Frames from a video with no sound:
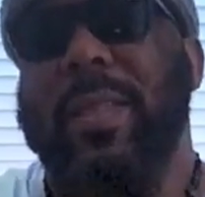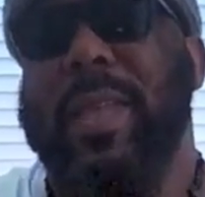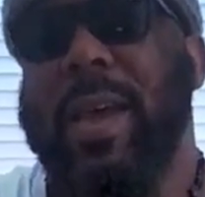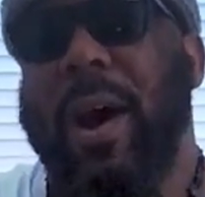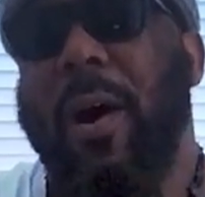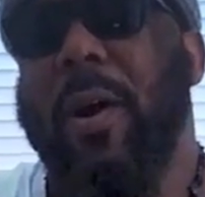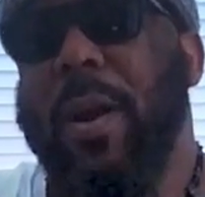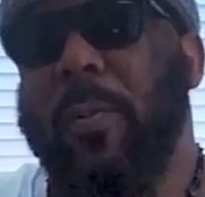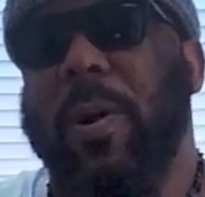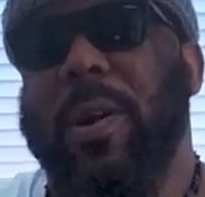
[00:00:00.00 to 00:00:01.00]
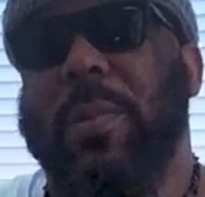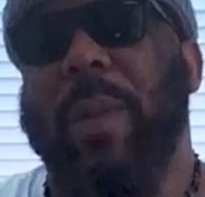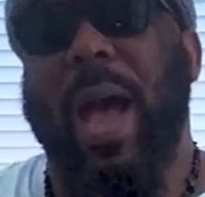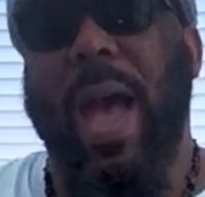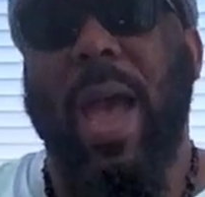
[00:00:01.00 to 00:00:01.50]
the artwork
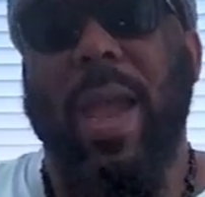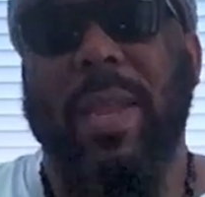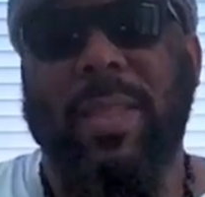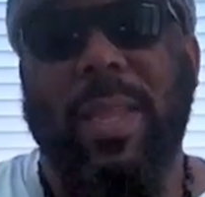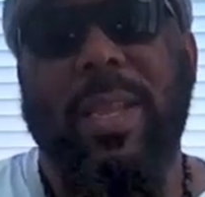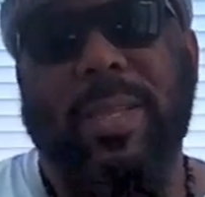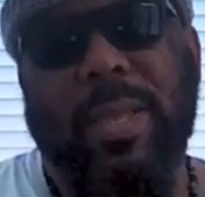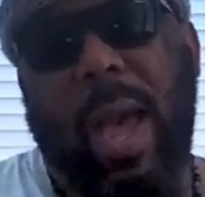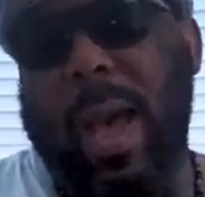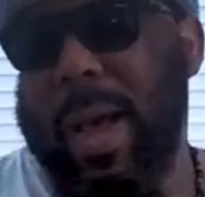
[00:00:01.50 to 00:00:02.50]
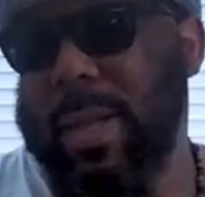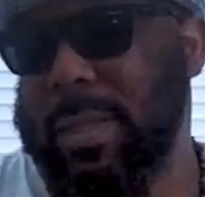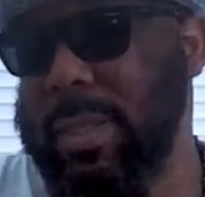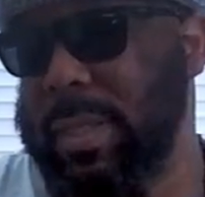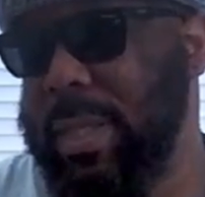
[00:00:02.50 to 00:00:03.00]
behind these
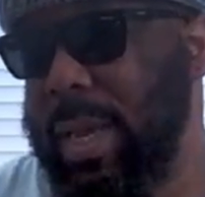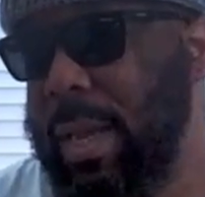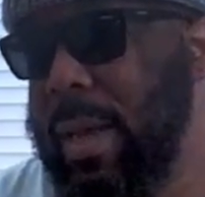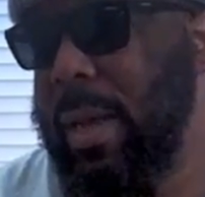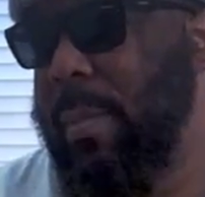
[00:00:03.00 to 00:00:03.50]
guys and shit.